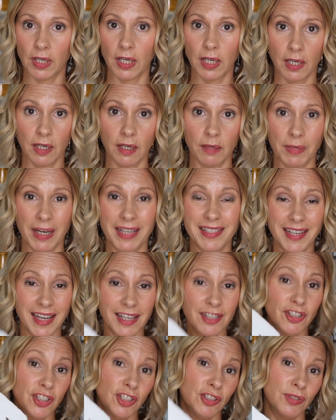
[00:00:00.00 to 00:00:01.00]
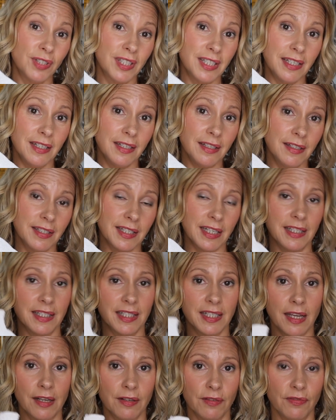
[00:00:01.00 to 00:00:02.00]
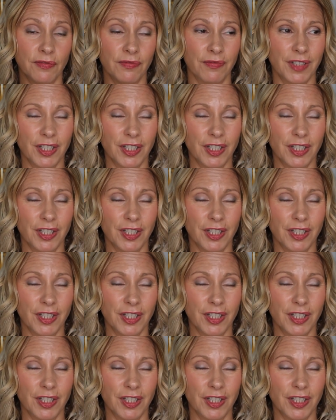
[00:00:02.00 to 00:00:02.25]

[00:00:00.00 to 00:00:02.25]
Um, I tend to use these instead of,